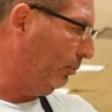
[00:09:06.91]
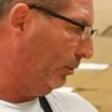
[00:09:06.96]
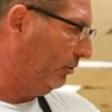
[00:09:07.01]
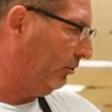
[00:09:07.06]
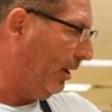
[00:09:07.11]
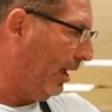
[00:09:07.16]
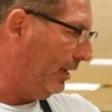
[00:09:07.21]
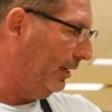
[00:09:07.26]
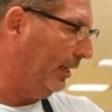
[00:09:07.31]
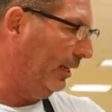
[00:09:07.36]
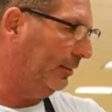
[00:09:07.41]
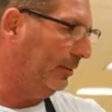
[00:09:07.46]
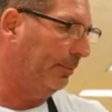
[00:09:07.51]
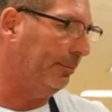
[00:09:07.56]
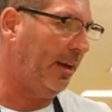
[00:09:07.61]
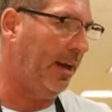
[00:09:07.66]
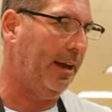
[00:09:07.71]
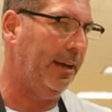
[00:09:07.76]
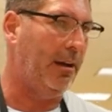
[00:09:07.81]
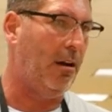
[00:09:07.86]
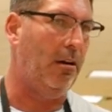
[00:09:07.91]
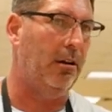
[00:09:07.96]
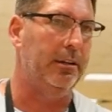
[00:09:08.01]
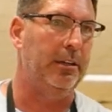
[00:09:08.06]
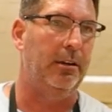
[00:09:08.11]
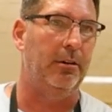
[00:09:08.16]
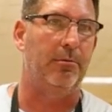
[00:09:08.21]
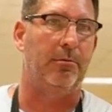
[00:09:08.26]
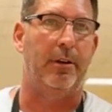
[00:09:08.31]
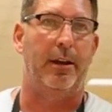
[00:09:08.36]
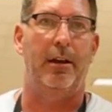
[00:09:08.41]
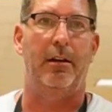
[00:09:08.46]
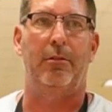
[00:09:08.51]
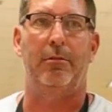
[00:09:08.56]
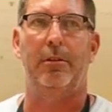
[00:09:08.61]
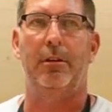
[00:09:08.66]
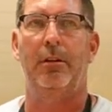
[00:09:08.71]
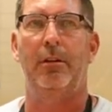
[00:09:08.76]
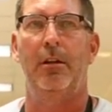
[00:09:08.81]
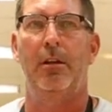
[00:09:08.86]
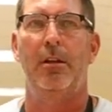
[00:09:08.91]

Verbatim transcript: which I like to buy all year round,